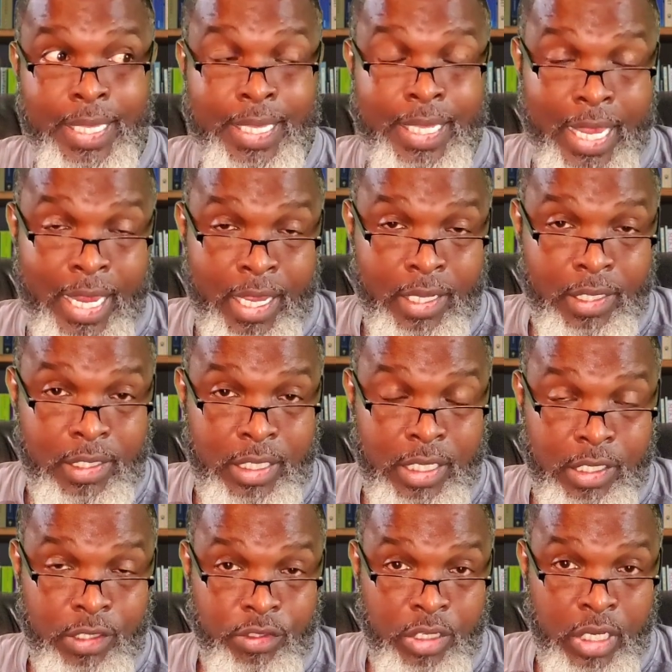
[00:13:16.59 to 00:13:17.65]
They're
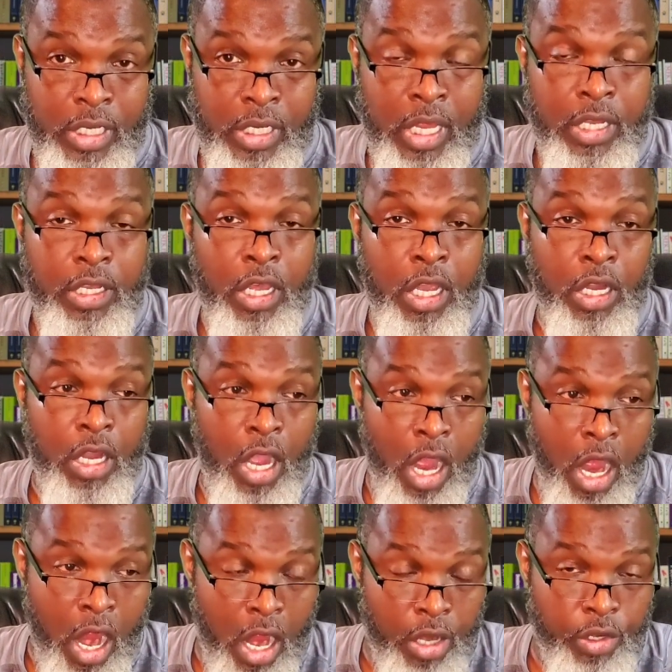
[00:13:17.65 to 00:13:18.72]
teaching the
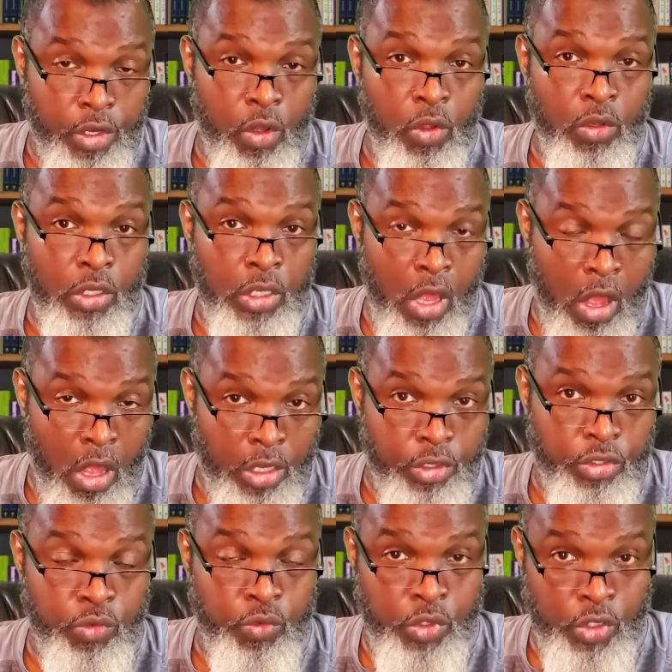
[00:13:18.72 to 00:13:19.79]
carnal law
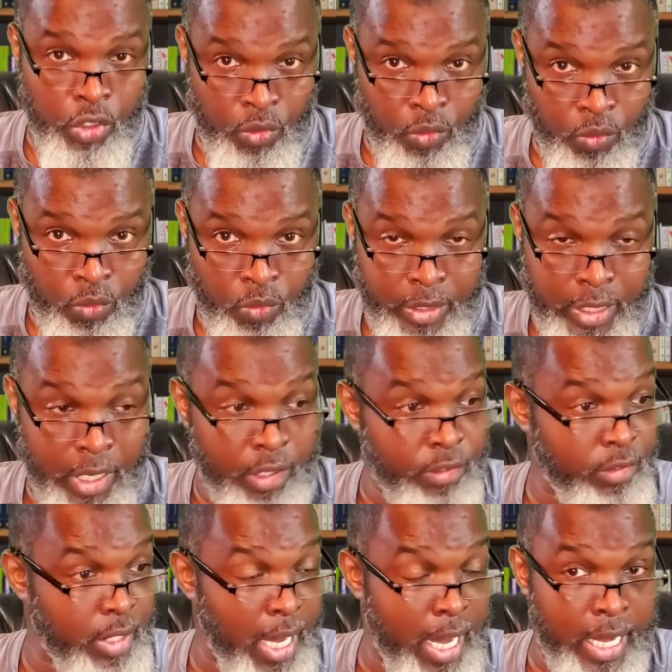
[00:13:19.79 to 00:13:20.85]
to you. They're
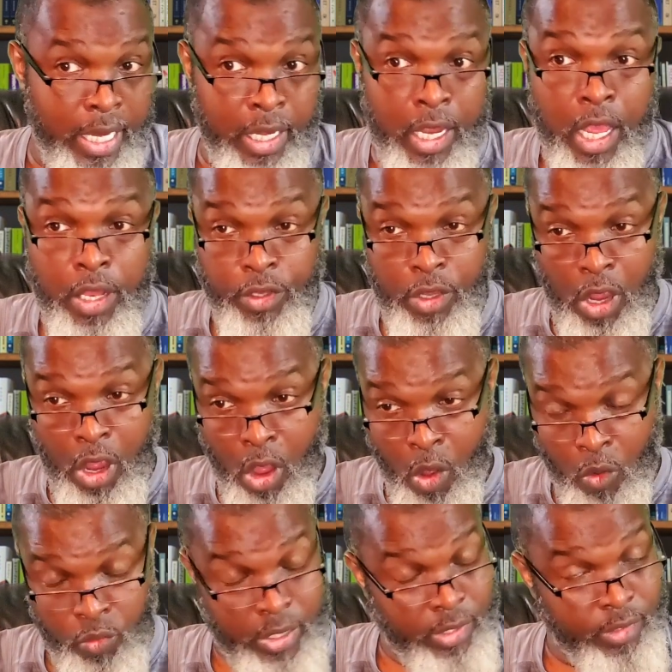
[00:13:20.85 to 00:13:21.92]
saying the
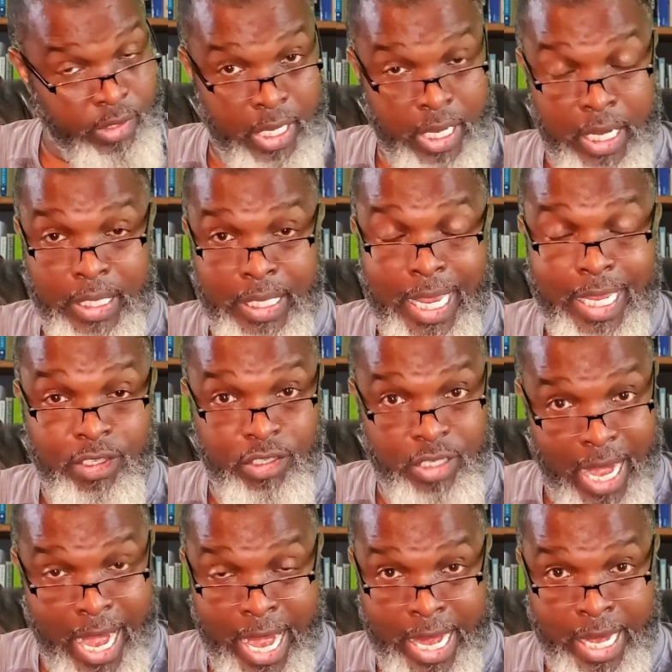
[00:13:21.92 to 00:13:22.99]
only thing that
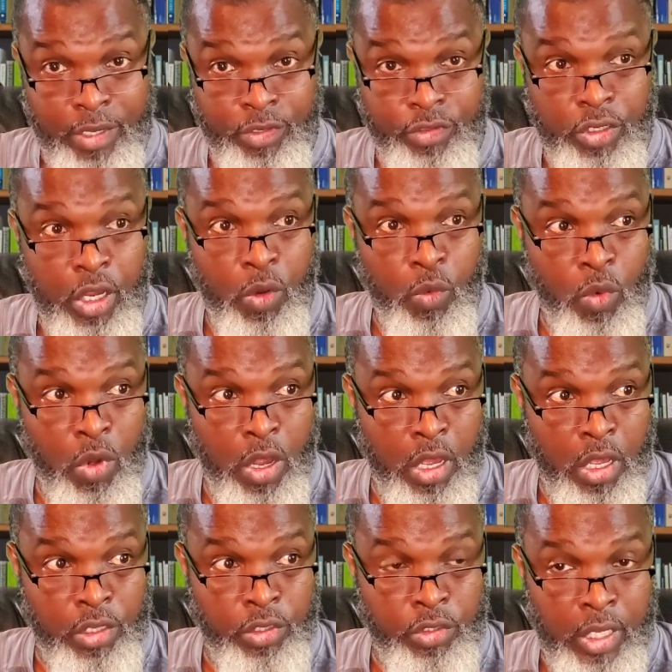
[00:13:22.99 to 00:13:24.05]
changed
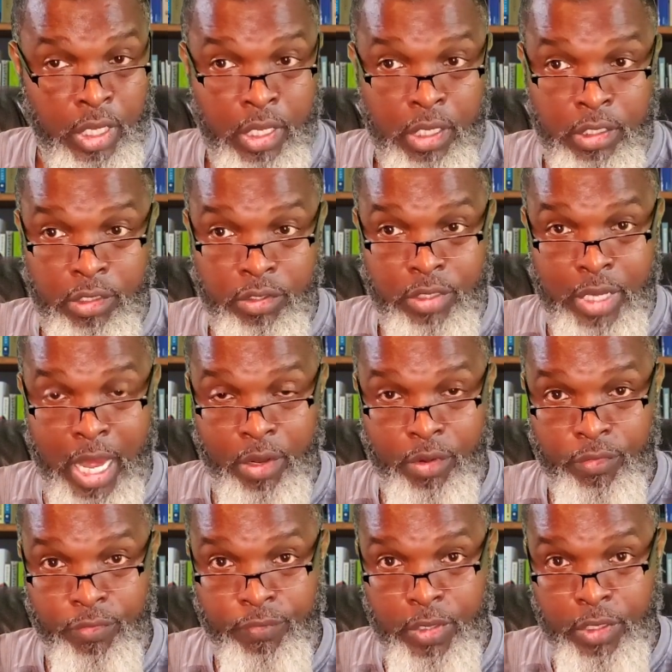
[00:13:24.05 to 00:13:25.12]
was the
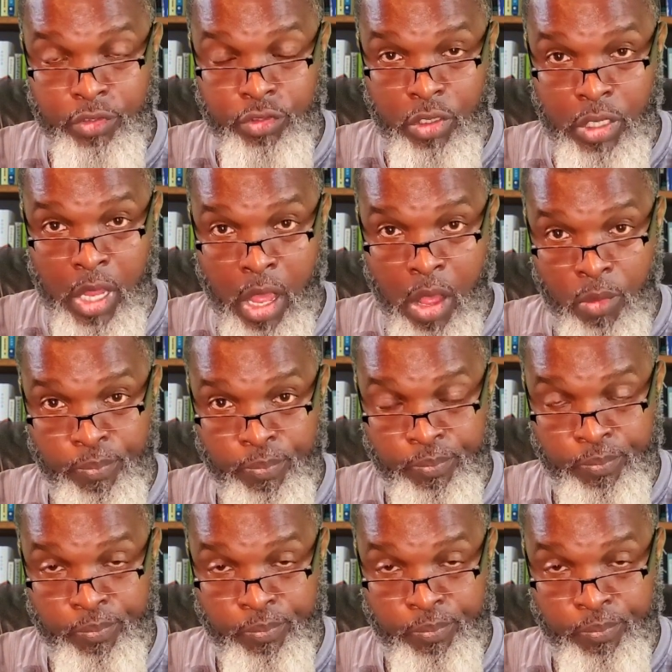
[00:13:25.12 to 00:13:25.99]
sacrificial law.